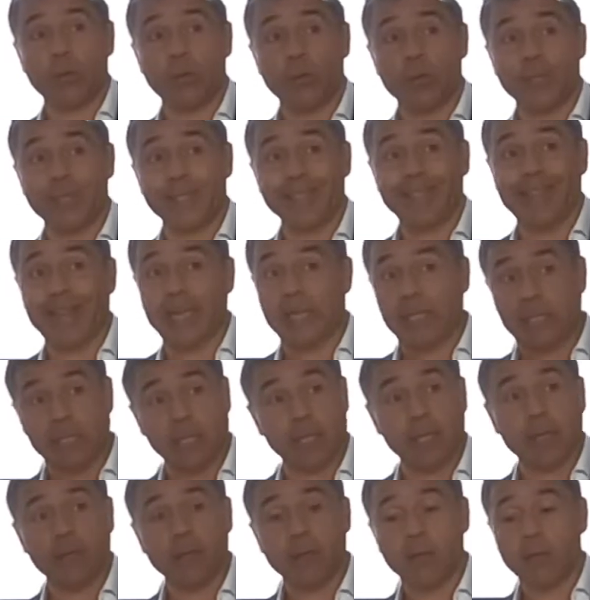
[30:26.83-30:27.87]

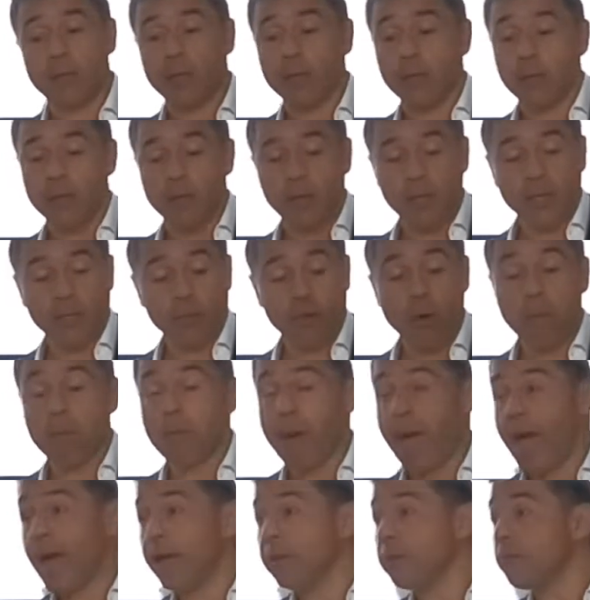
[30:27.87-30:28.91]
2019. It's not
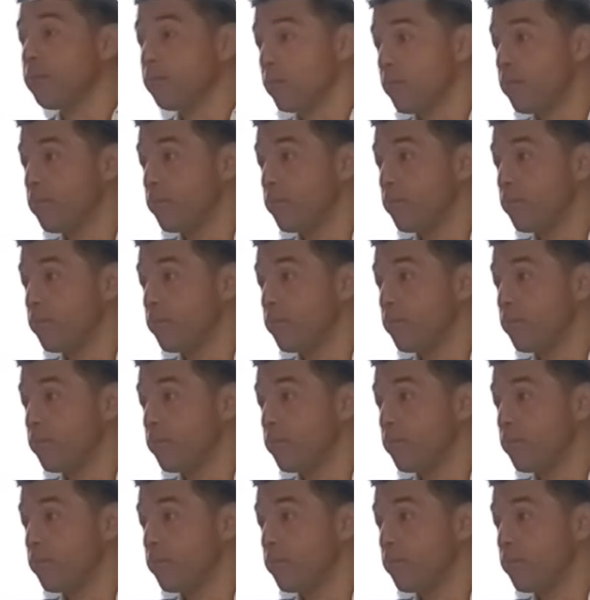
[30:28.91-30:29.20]
bad,